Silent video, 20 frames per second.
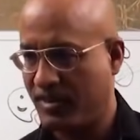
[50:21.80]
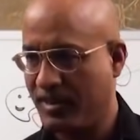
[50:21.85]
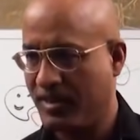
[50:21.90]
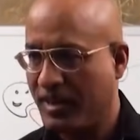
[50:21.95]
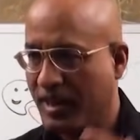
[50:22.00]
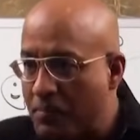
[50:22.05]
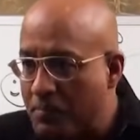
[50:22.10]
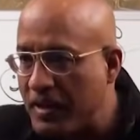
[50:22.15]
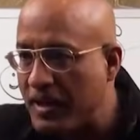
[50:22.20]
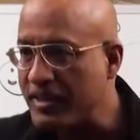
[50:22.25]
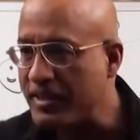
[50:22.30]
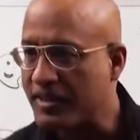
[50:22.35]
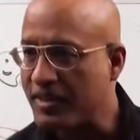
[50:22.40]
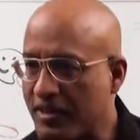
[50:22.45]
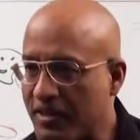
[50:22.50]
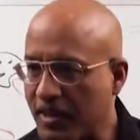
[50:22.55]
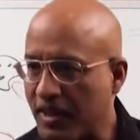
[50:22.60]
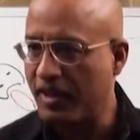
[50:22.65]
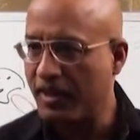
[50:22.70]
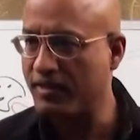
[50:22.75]
there are many other
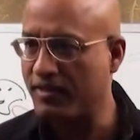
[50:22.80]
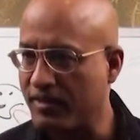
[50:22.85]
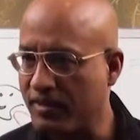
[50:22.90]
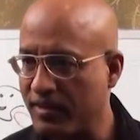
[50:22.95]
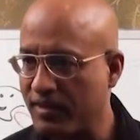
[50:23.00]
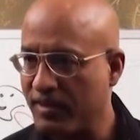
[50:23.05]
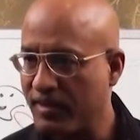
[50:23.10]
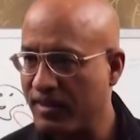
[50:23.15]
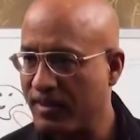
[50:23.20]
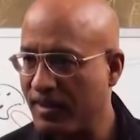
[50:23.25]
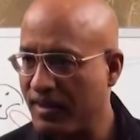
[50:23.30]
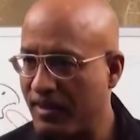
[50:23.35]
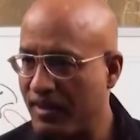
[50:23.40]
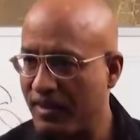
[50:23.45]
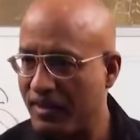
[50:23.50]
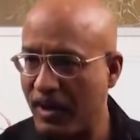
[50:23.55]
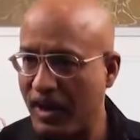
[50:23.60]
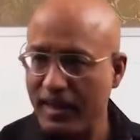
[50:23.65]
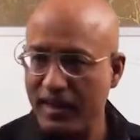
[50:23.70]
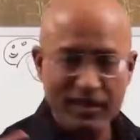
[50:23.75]
things
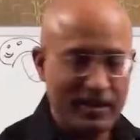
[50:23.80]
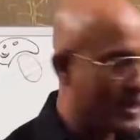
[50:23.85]
right